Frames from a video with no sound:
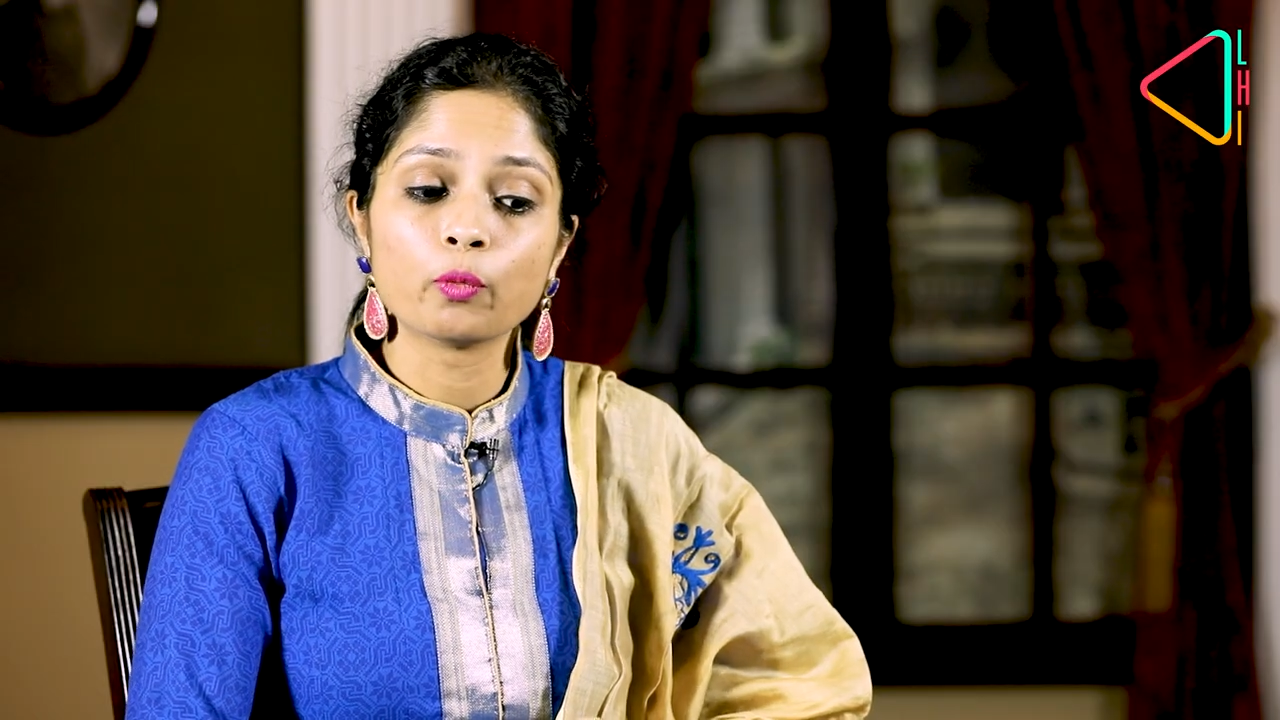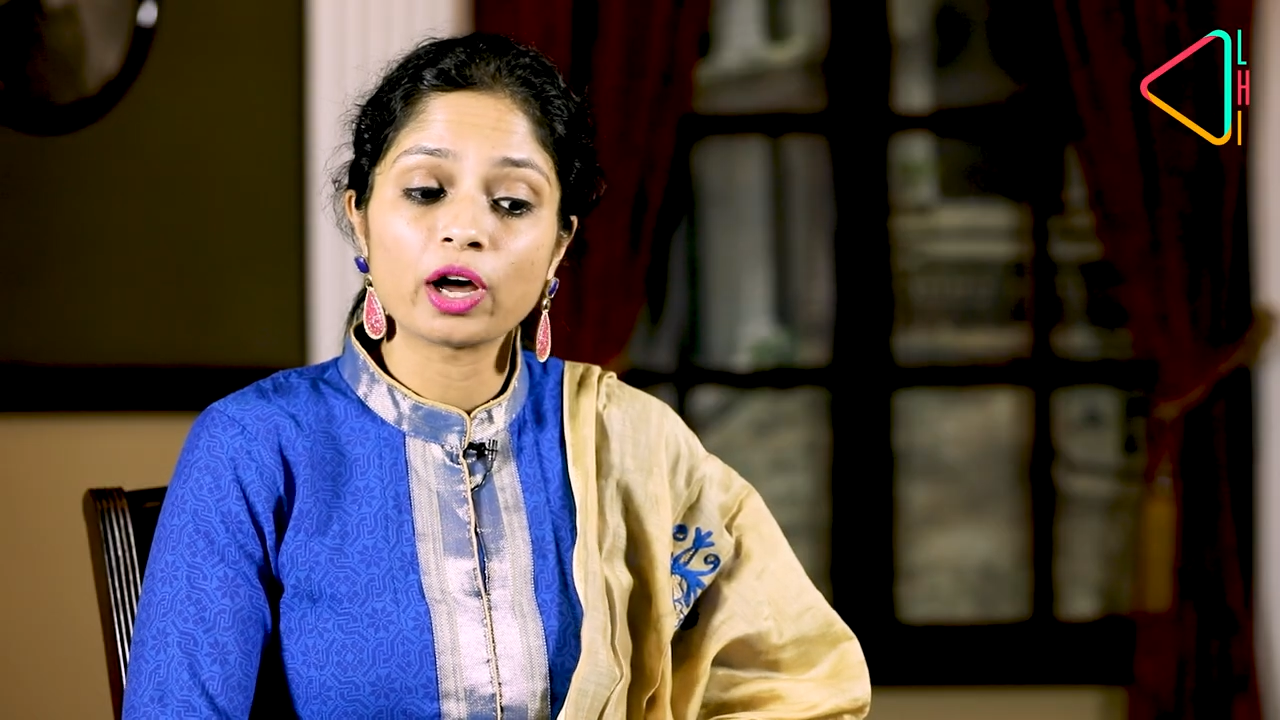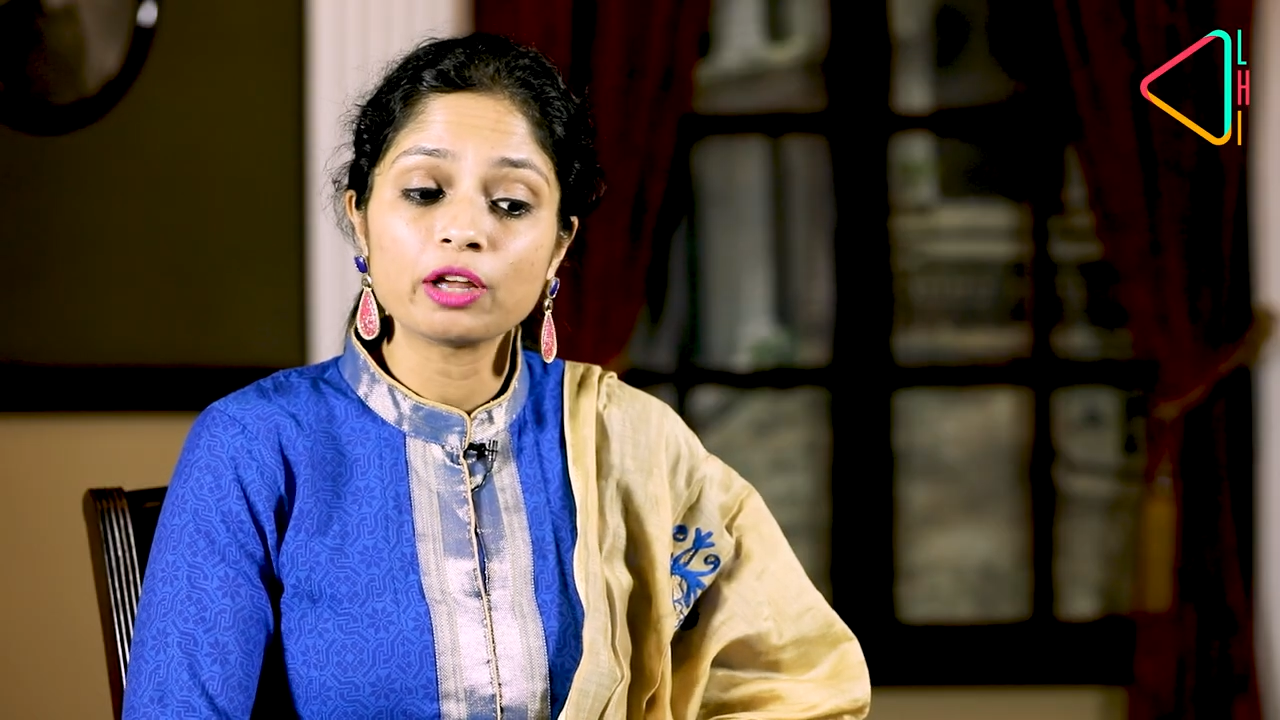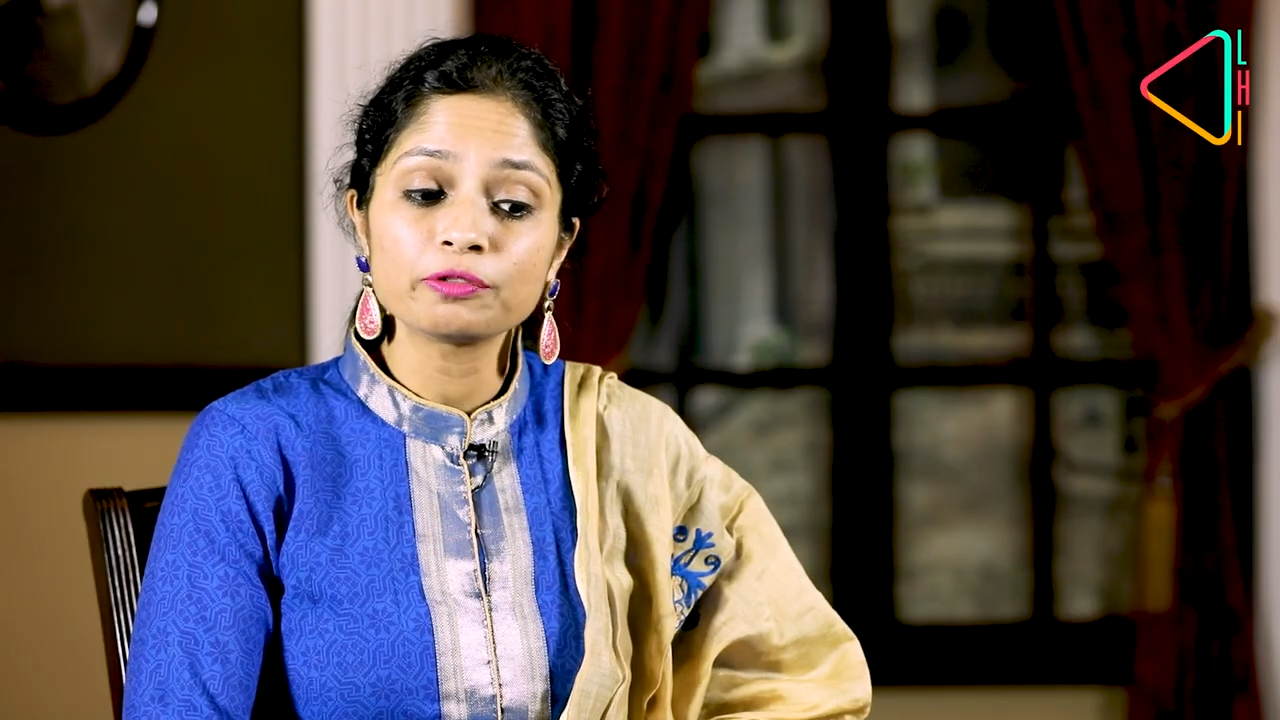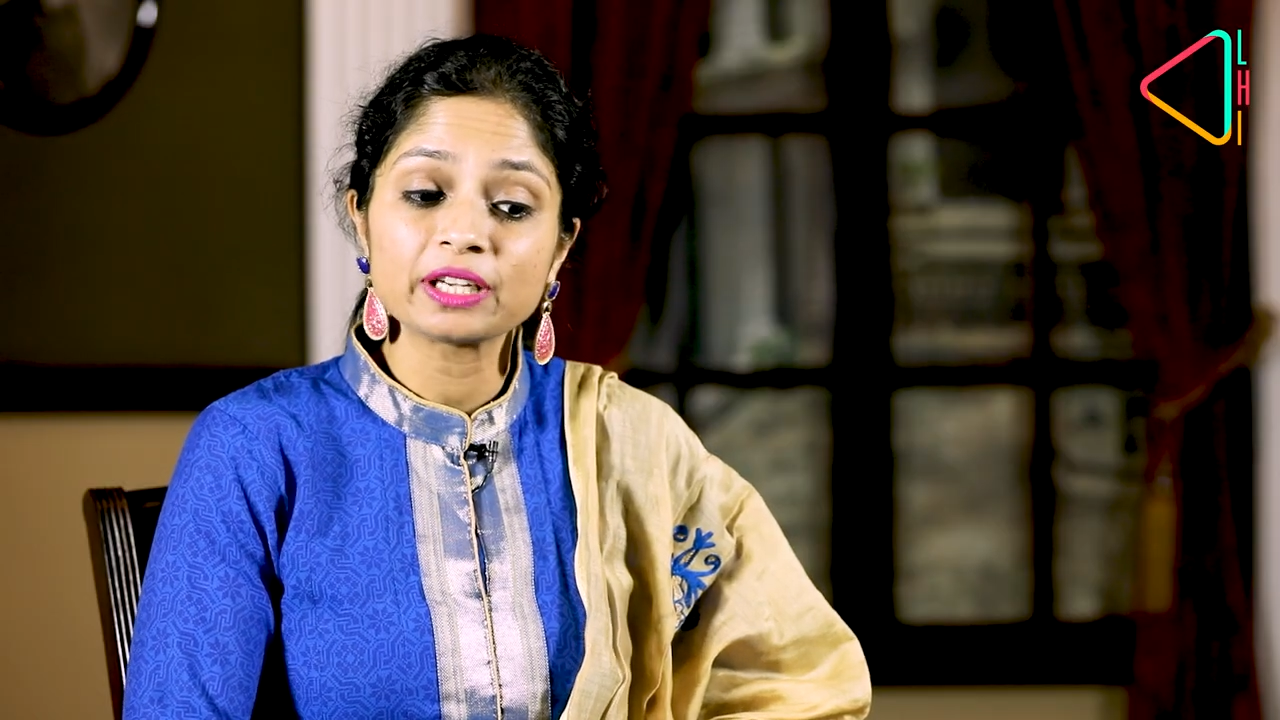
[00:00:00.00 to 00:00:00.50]

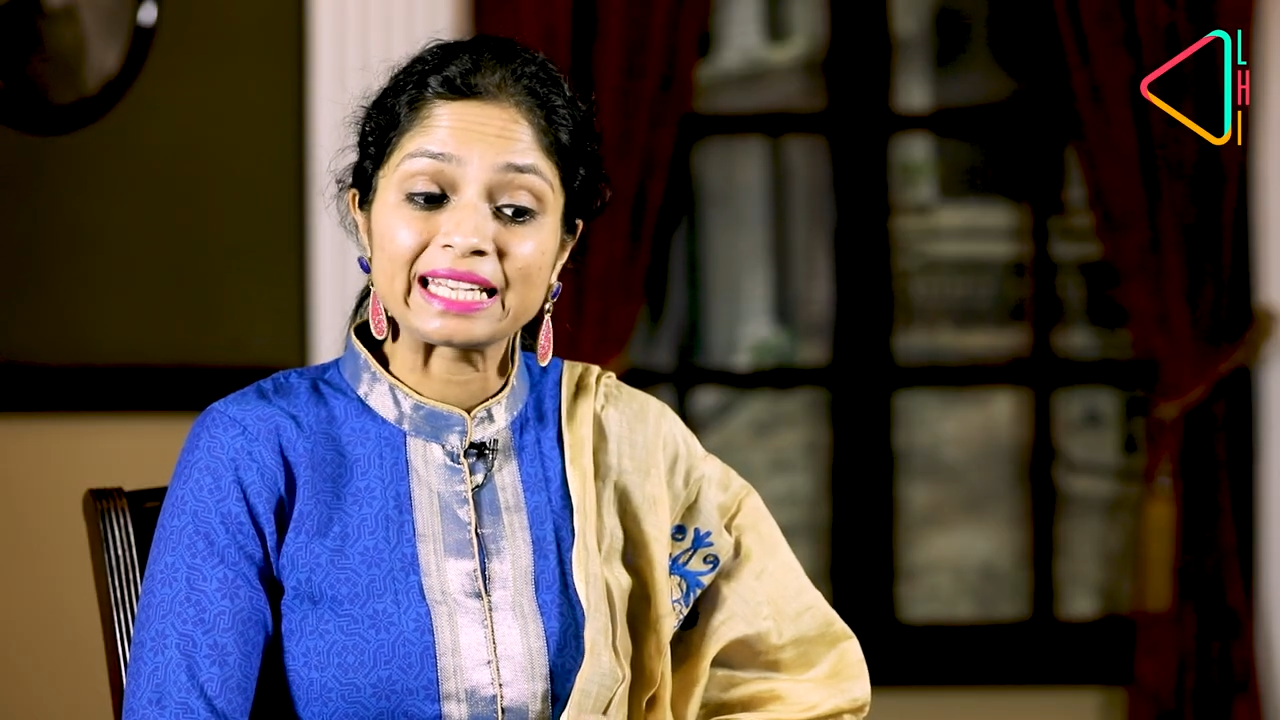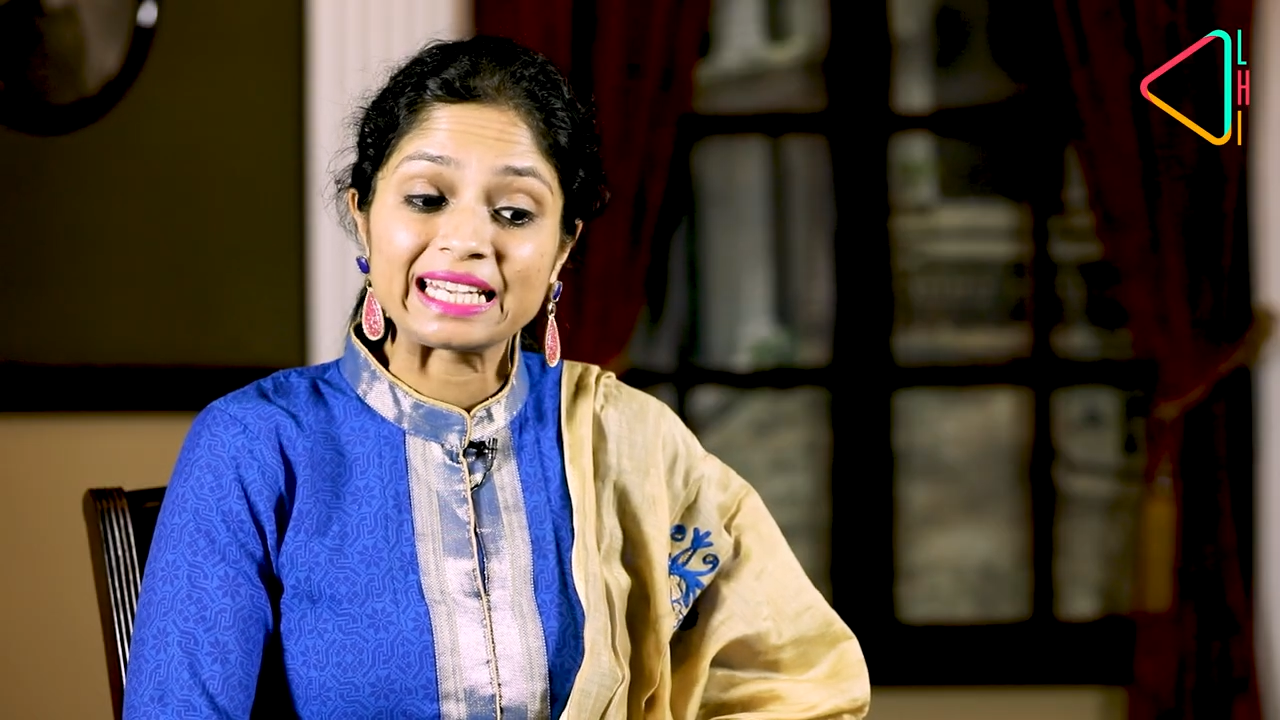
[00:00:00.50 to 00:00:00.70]
one of the